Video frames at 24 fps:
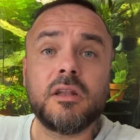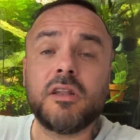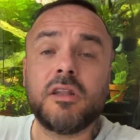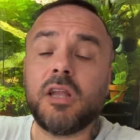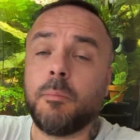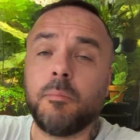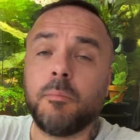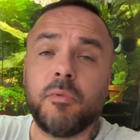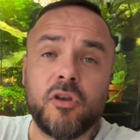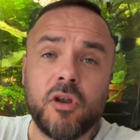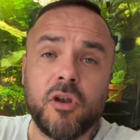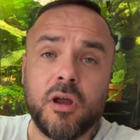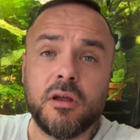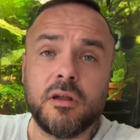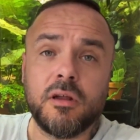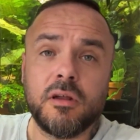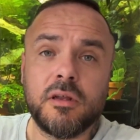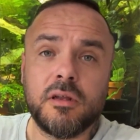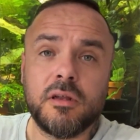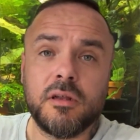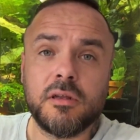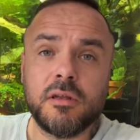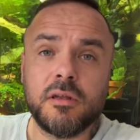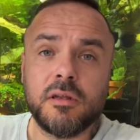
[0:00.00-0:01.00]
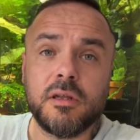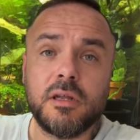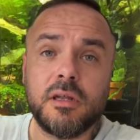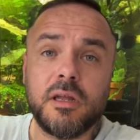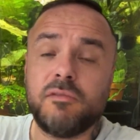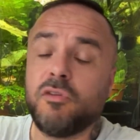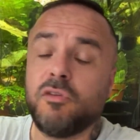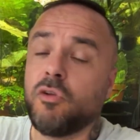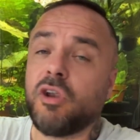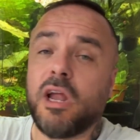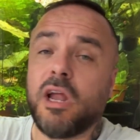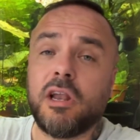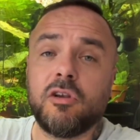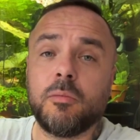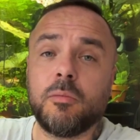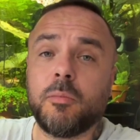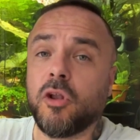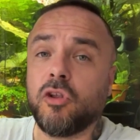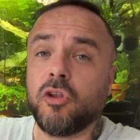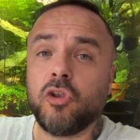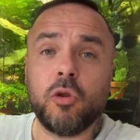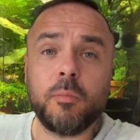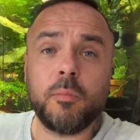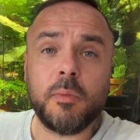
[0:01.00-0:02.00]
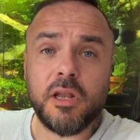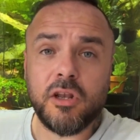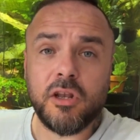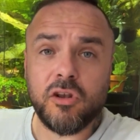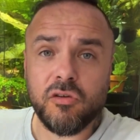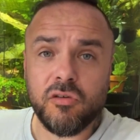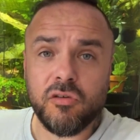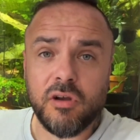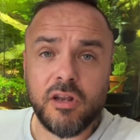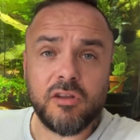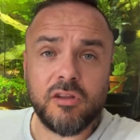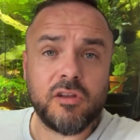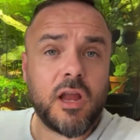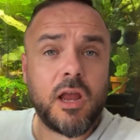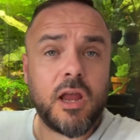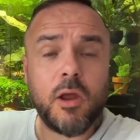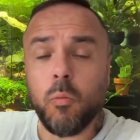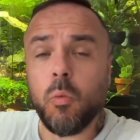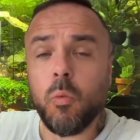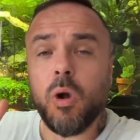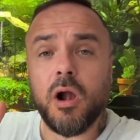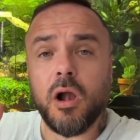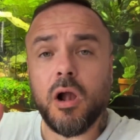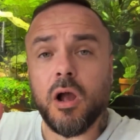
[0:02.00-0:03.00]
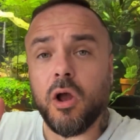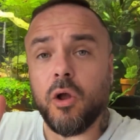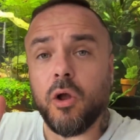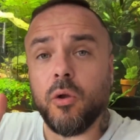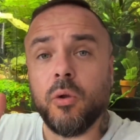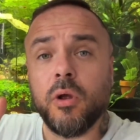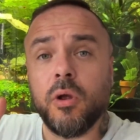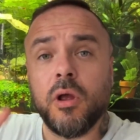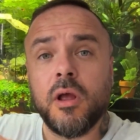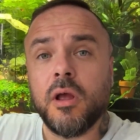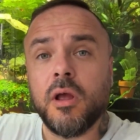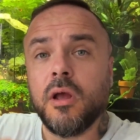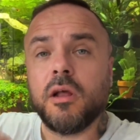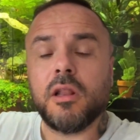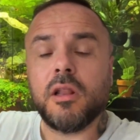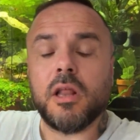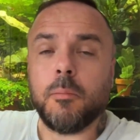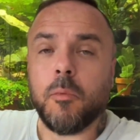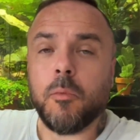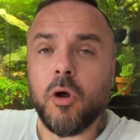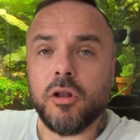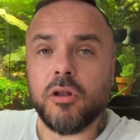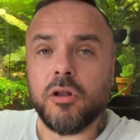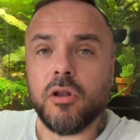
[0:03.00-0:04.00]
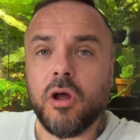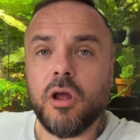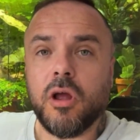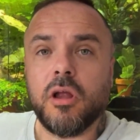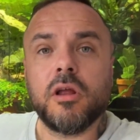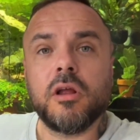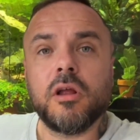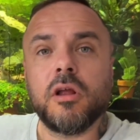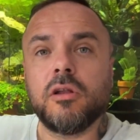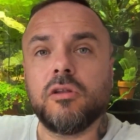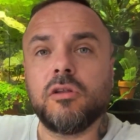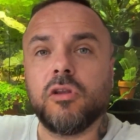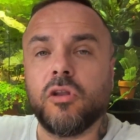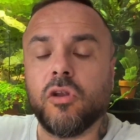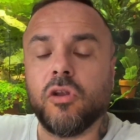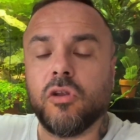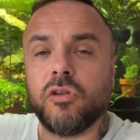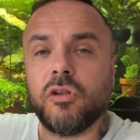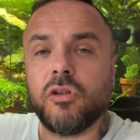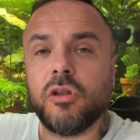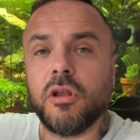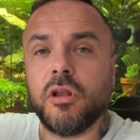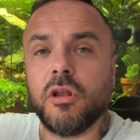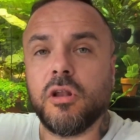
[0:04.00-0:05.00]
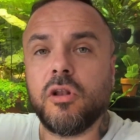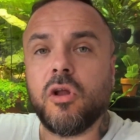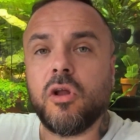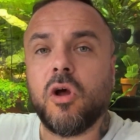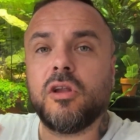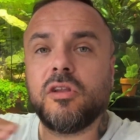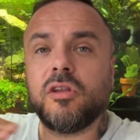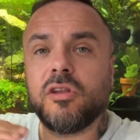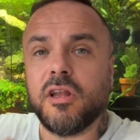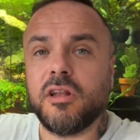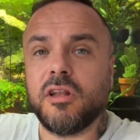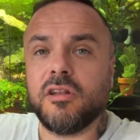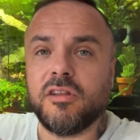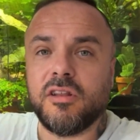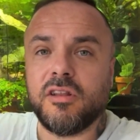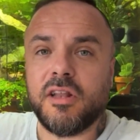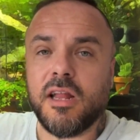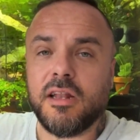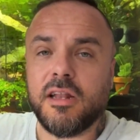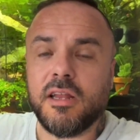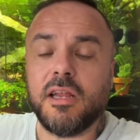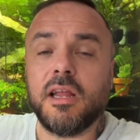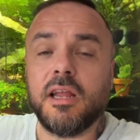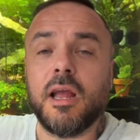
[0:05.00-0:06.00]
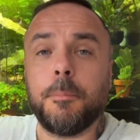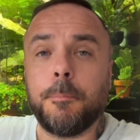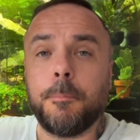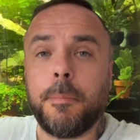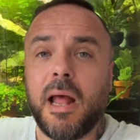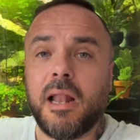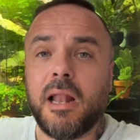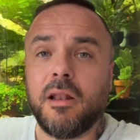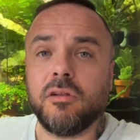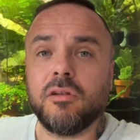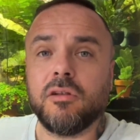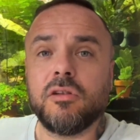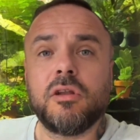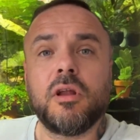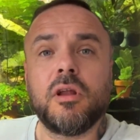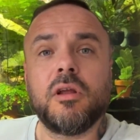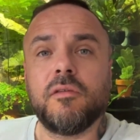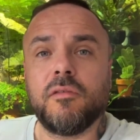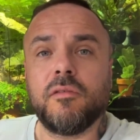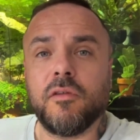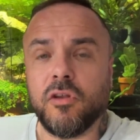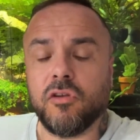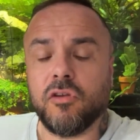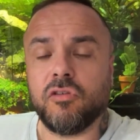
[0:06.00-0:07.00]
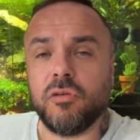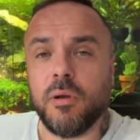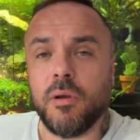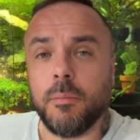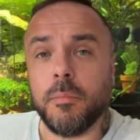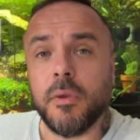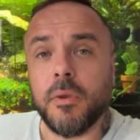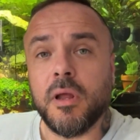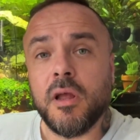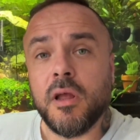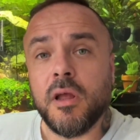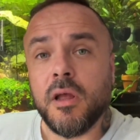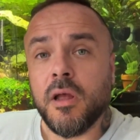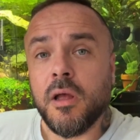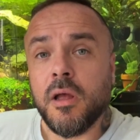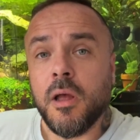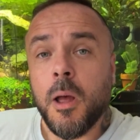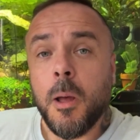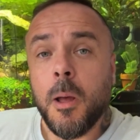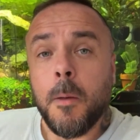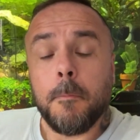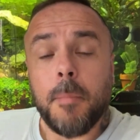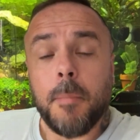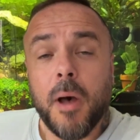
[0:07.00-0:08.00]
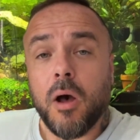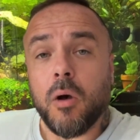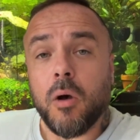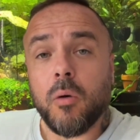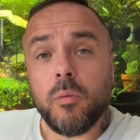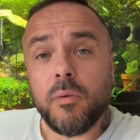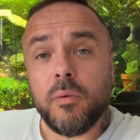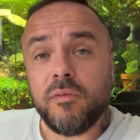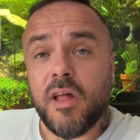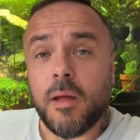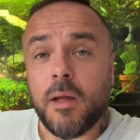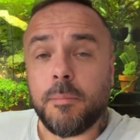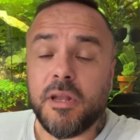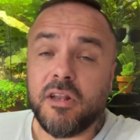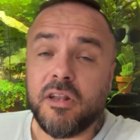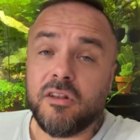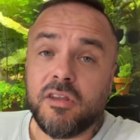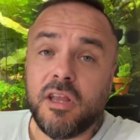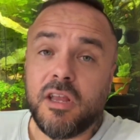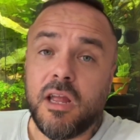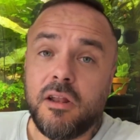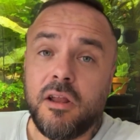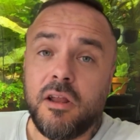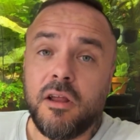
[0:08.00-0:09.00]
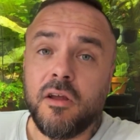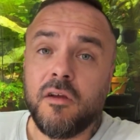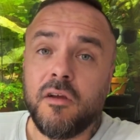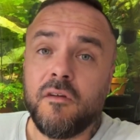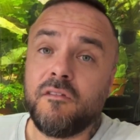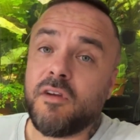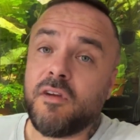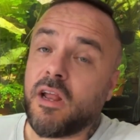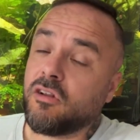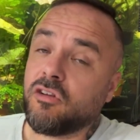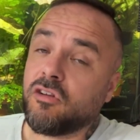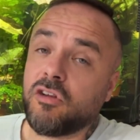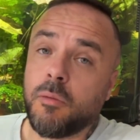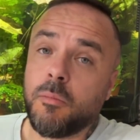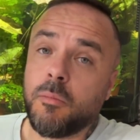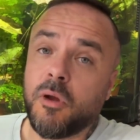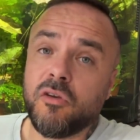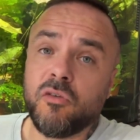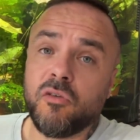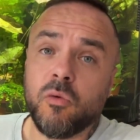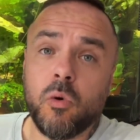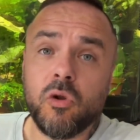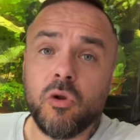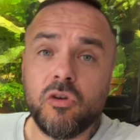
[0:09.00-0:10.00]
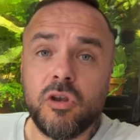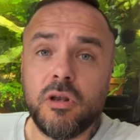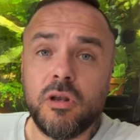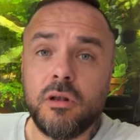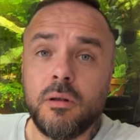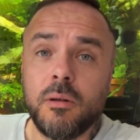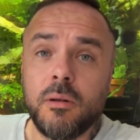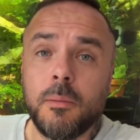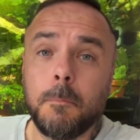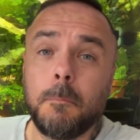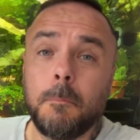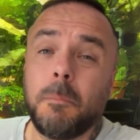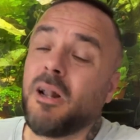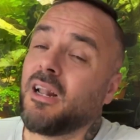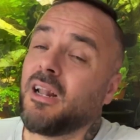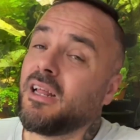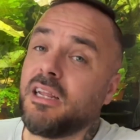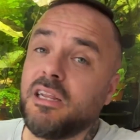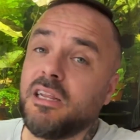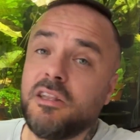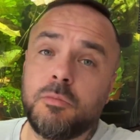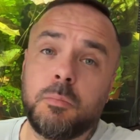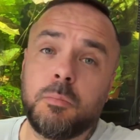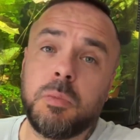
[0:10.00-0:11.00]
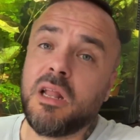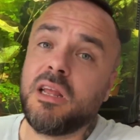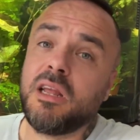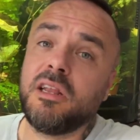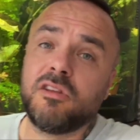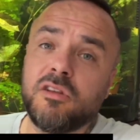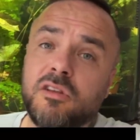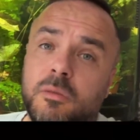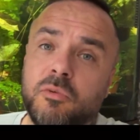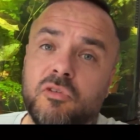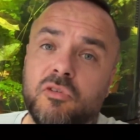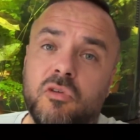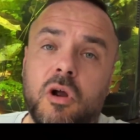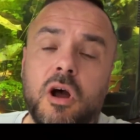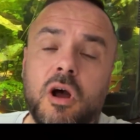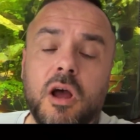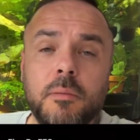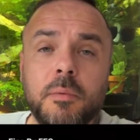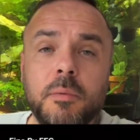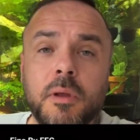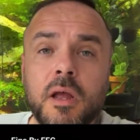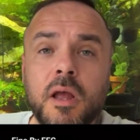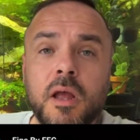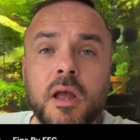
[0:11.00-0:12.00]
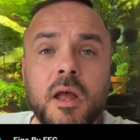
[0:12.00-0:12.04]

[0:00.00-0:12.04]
Temperature. If you change it by too many degrees in one go, they might die. So just nice and steady and balanced for the shrimp. But with that being said, thanks so much for watching. Please subscribe.